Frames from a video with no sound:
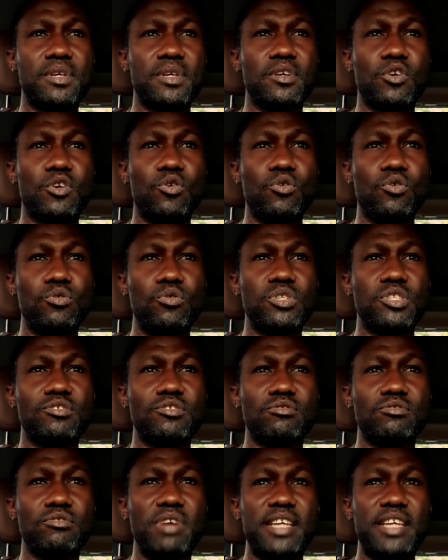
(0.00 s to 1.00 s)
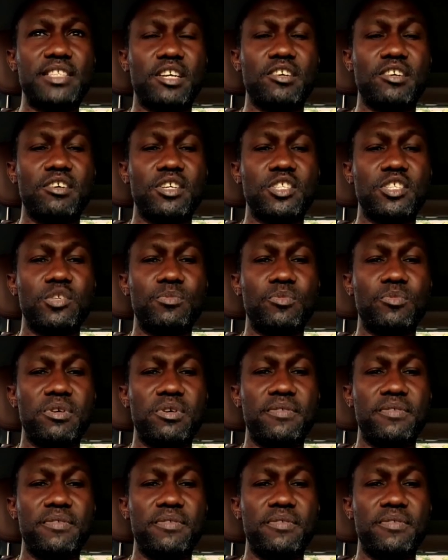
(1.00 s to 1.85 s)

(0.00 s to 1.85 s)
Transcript: goes right across the board for